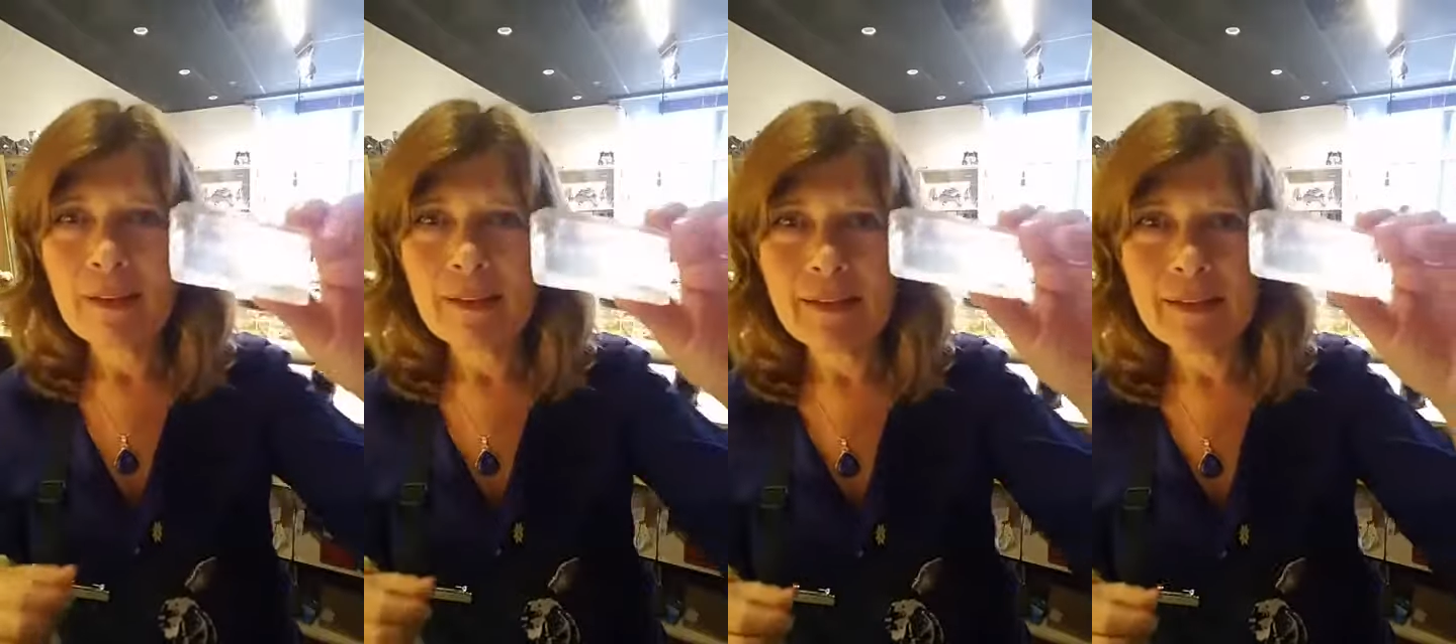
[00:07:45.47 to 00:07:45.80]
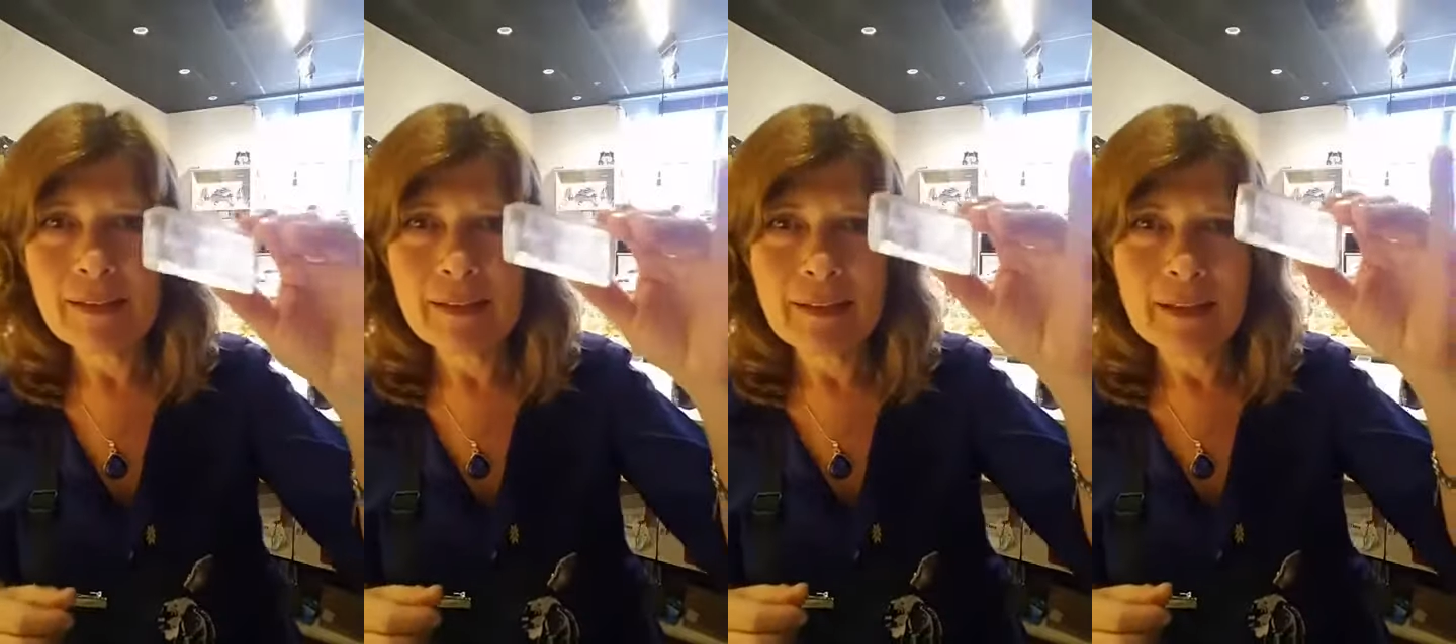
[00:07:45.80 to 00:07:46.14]
This
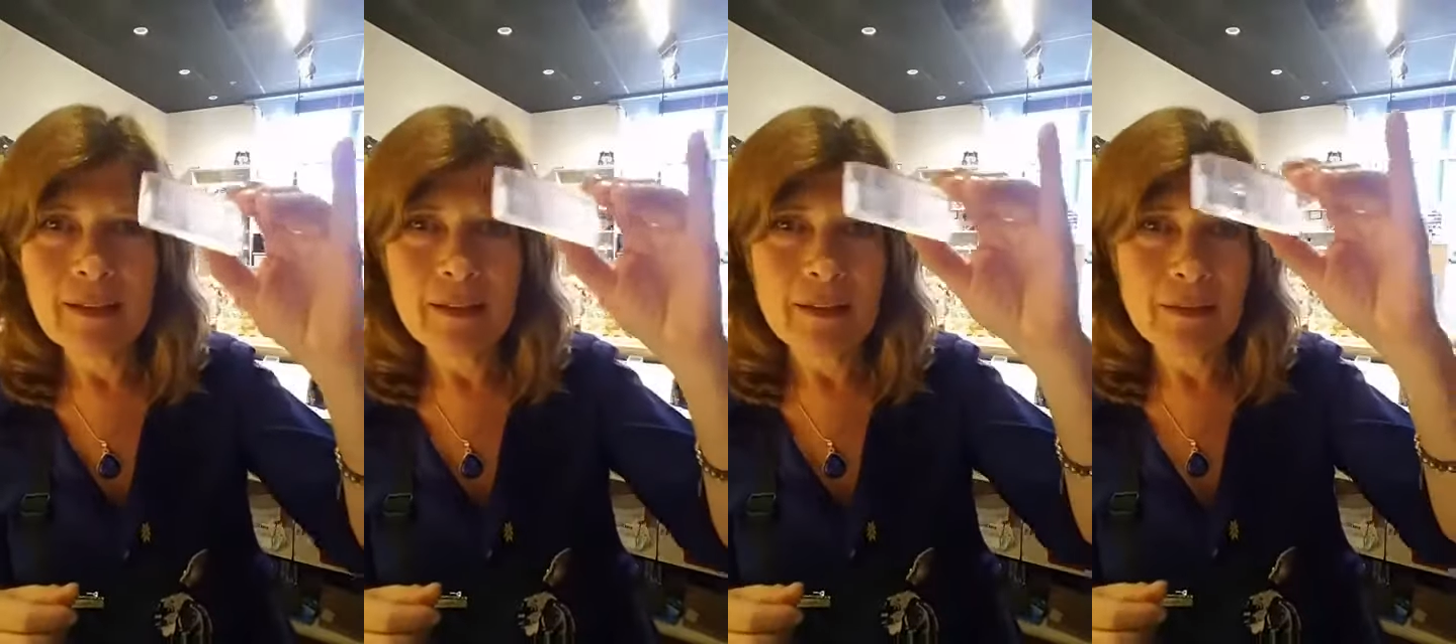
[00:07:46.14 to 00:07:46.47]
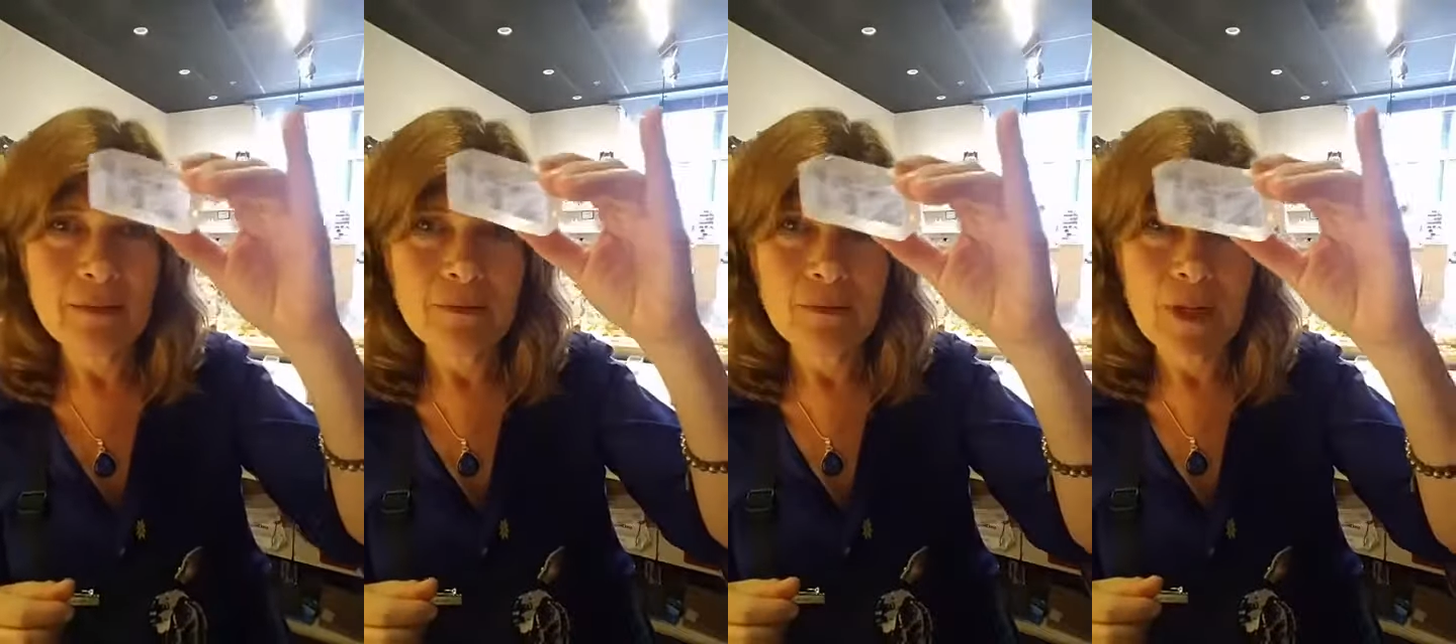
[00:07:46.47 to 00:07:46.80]
is in the
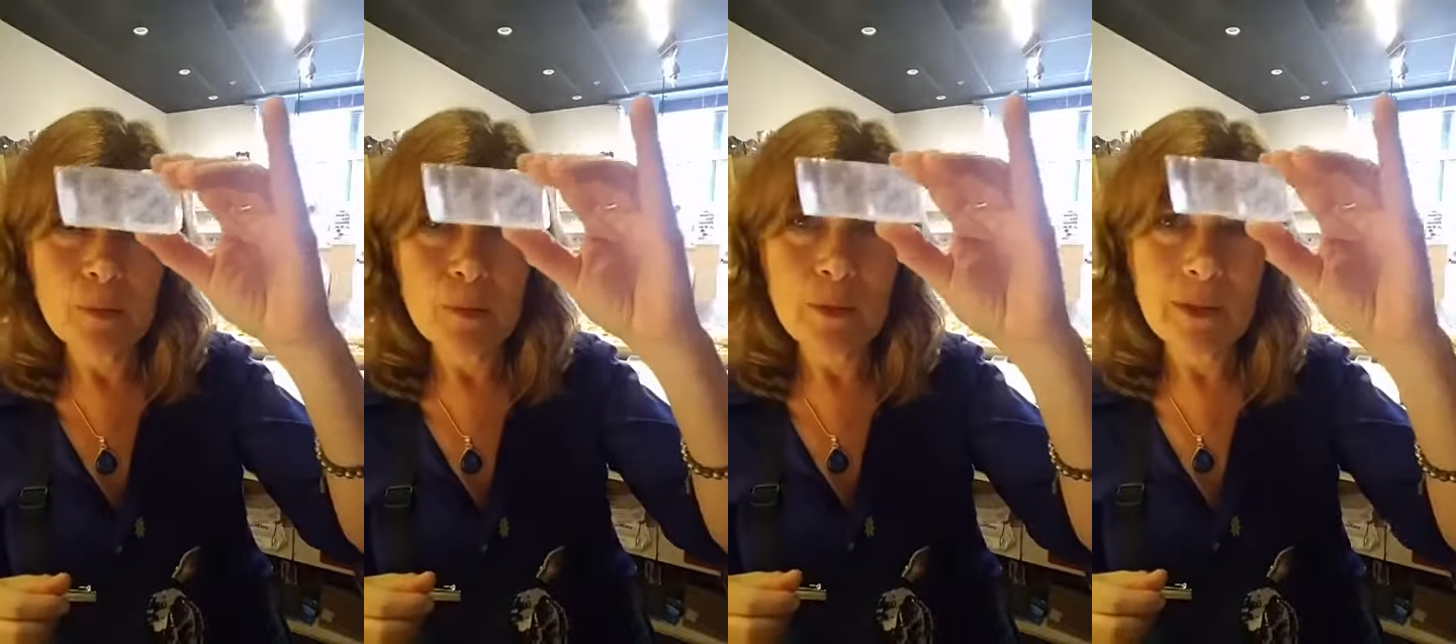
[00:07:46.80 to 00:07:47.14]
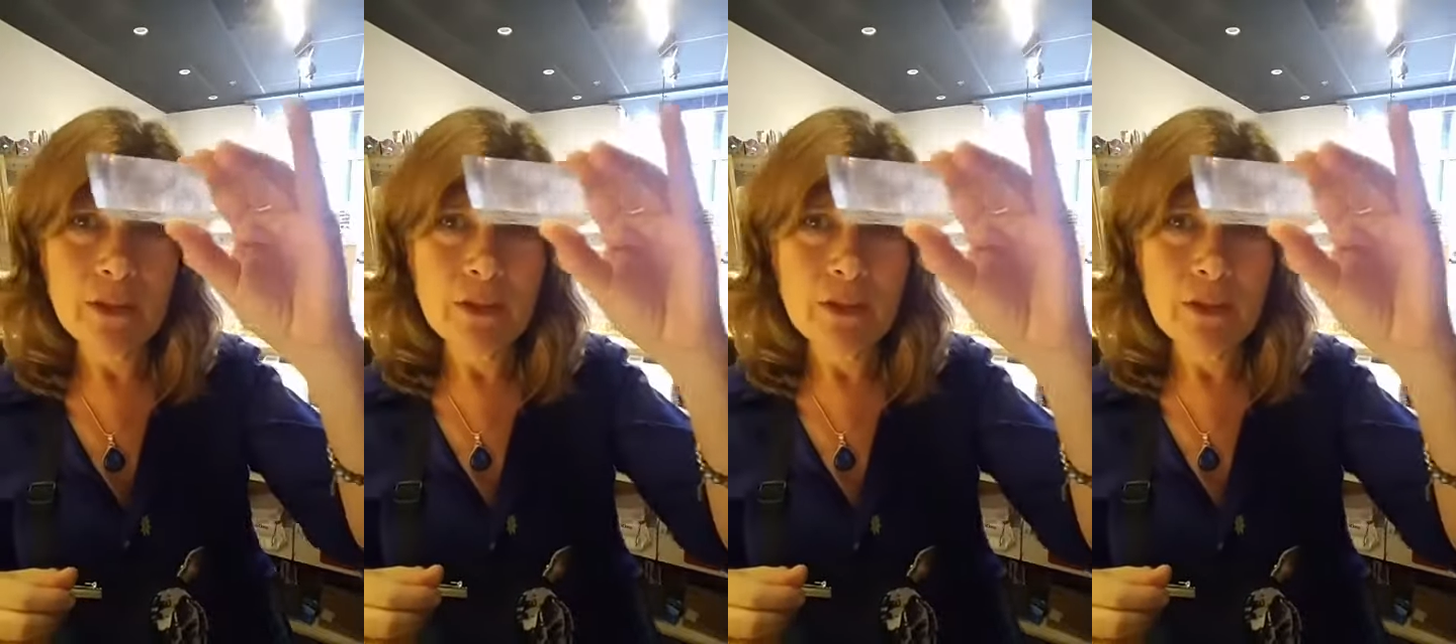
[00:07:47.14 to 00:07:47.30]
rhomboid